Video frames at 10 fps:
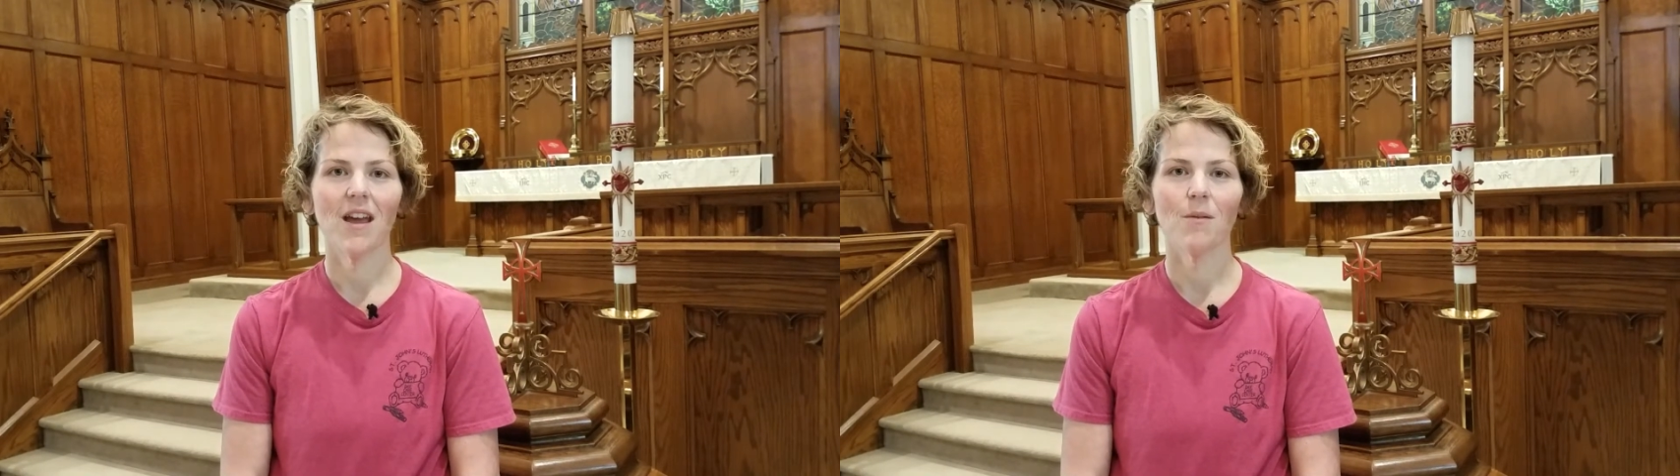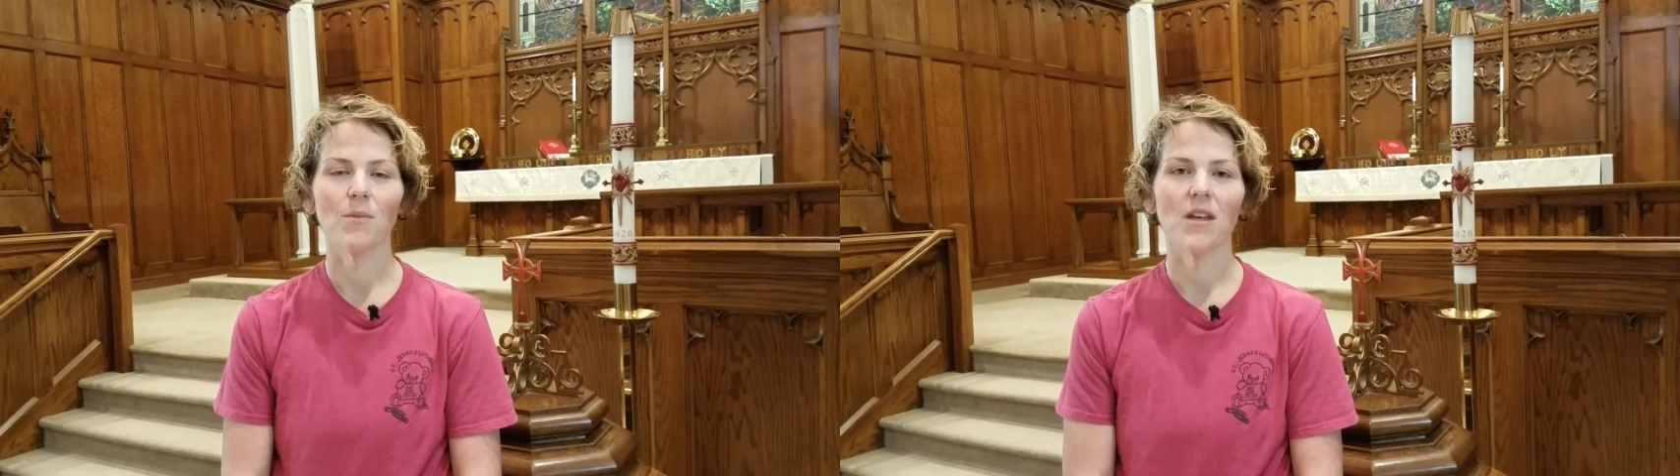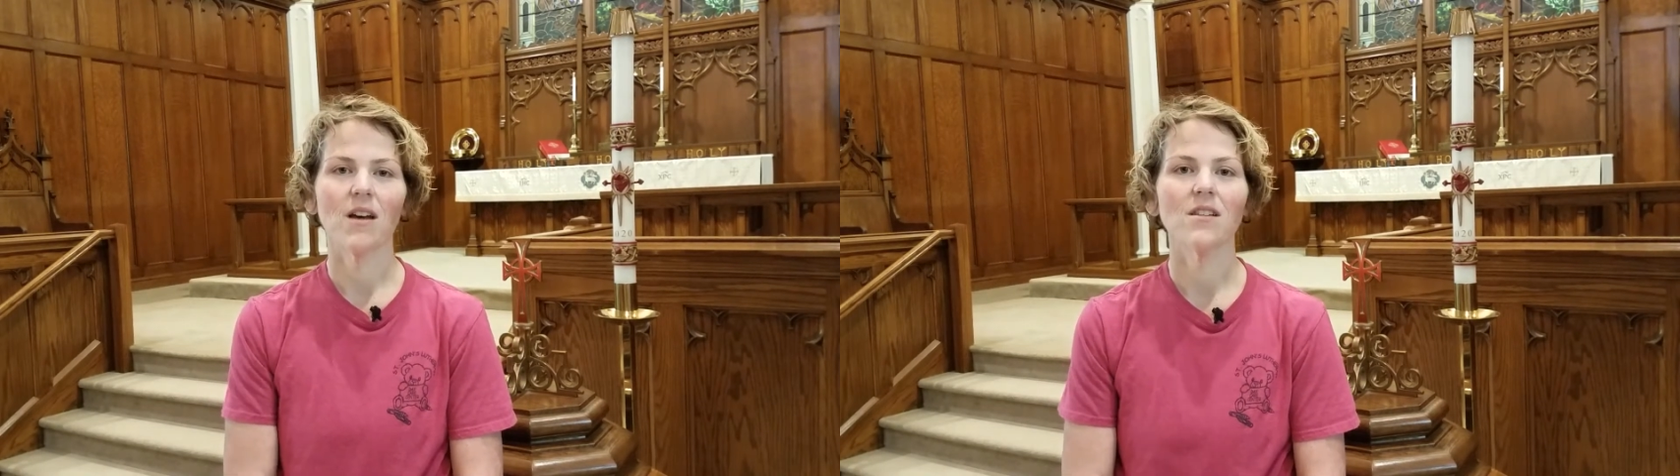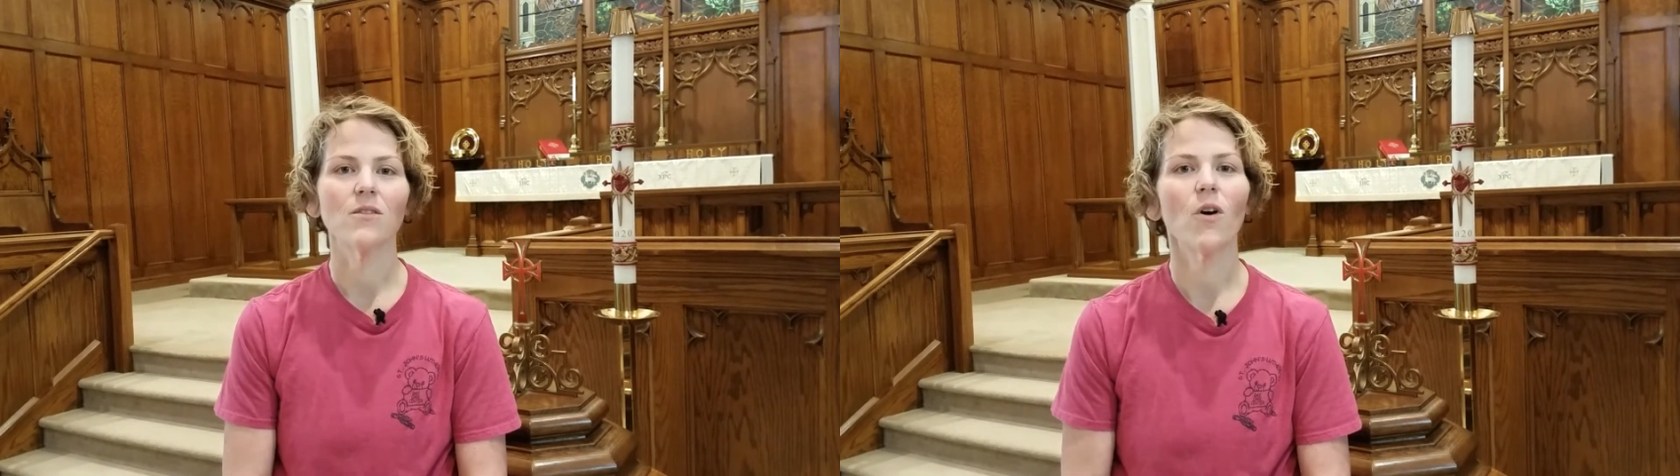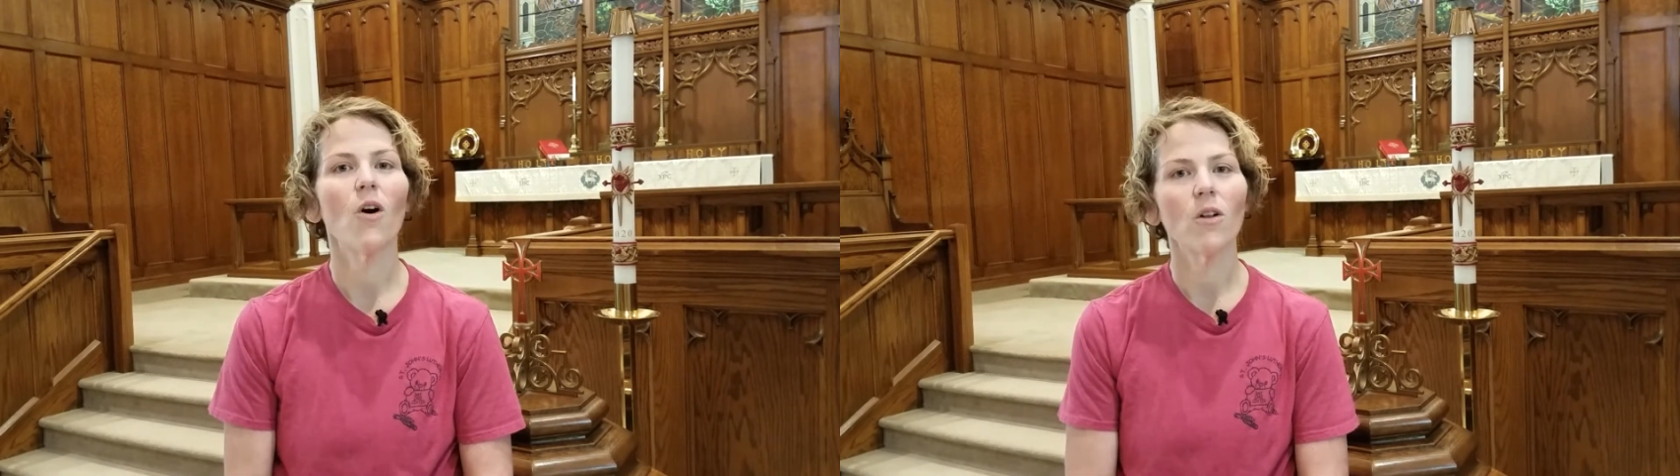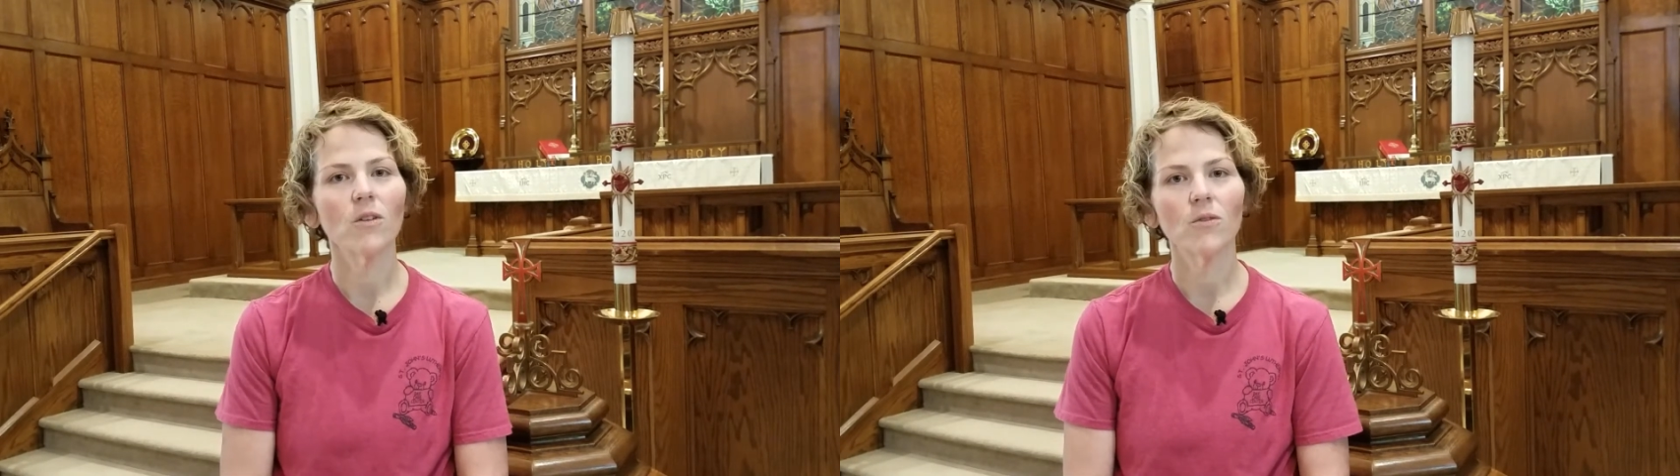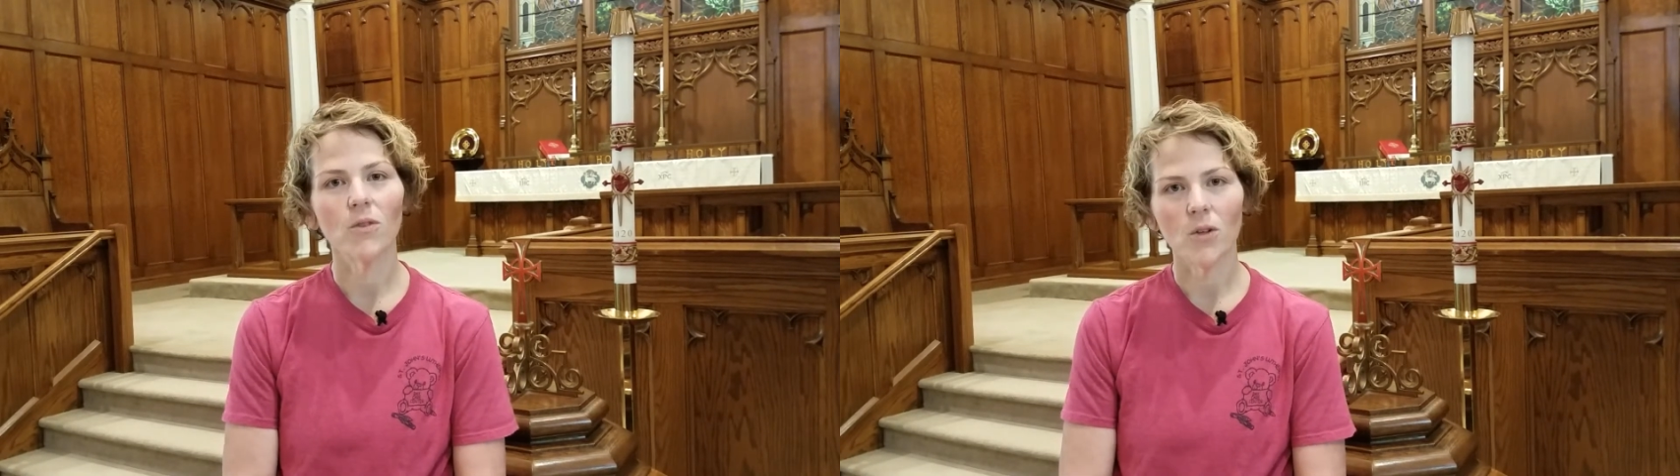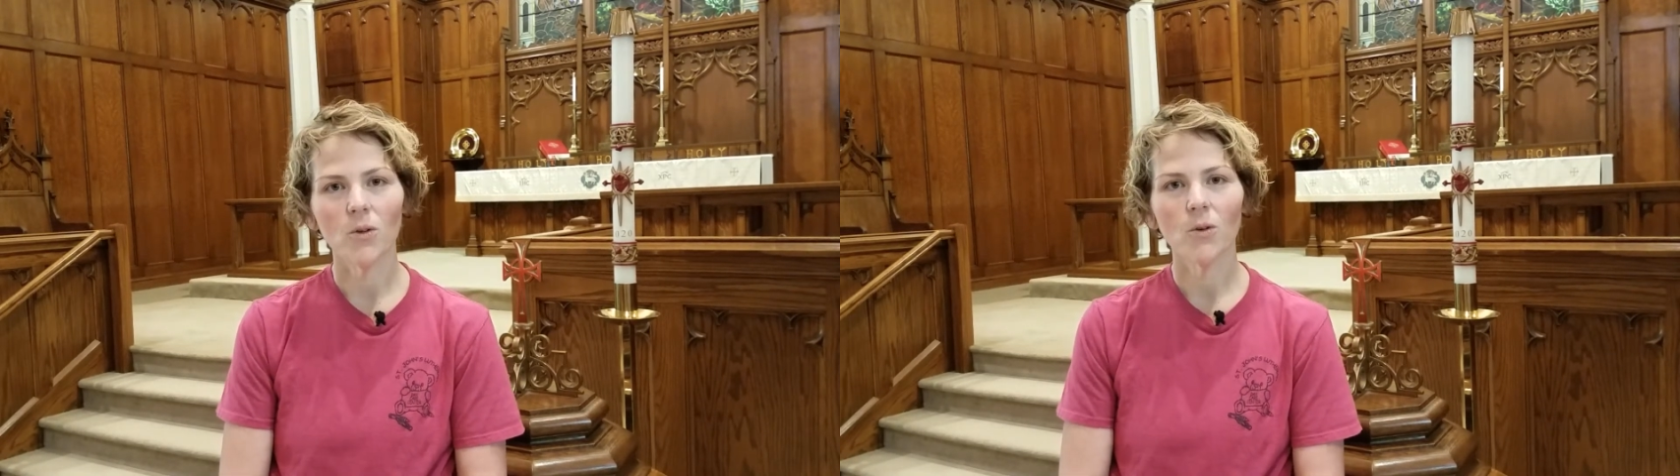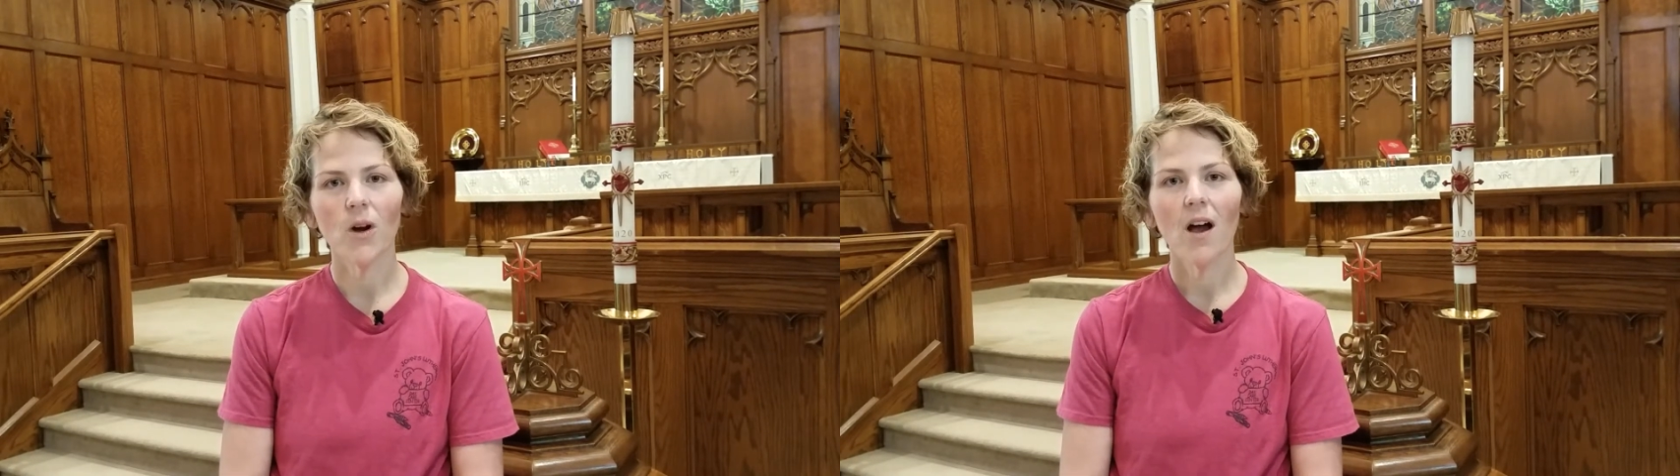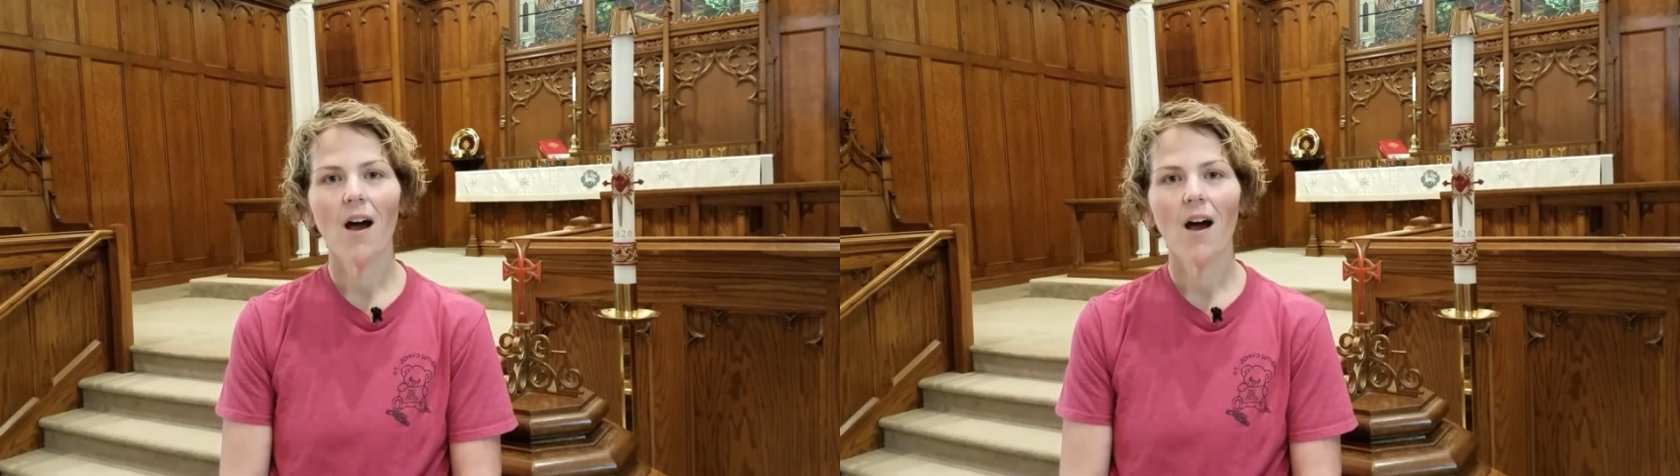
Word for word: and because of all of you,